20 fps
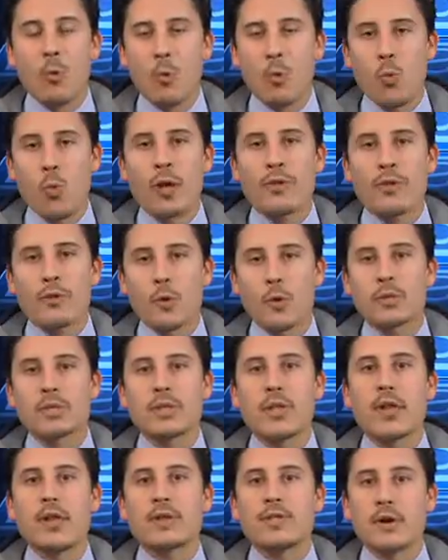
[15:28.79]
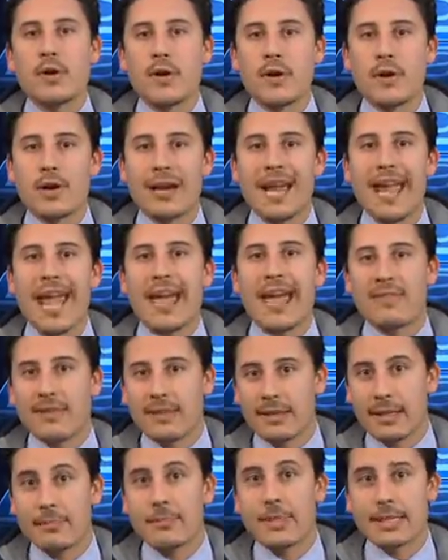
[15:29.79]
what those laws are and
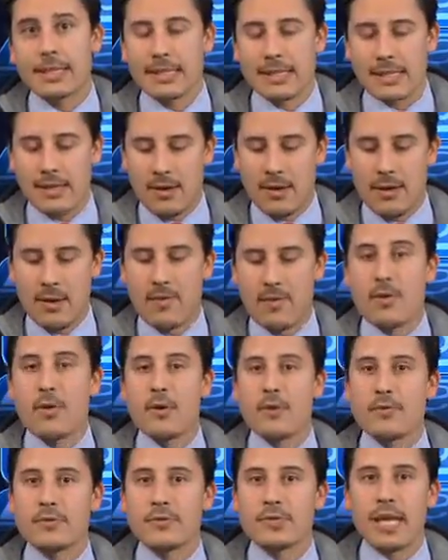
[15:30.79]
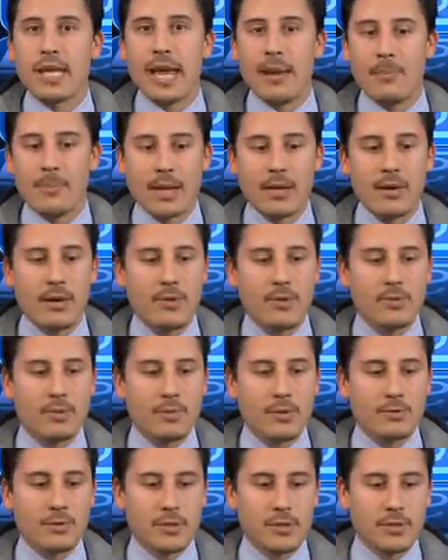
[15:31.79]
the limits on those campaign
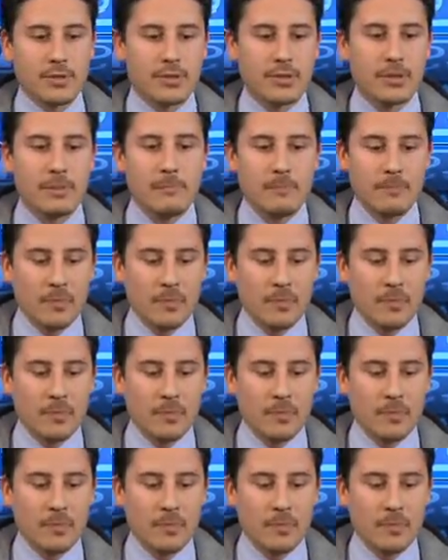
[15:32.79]
contributions.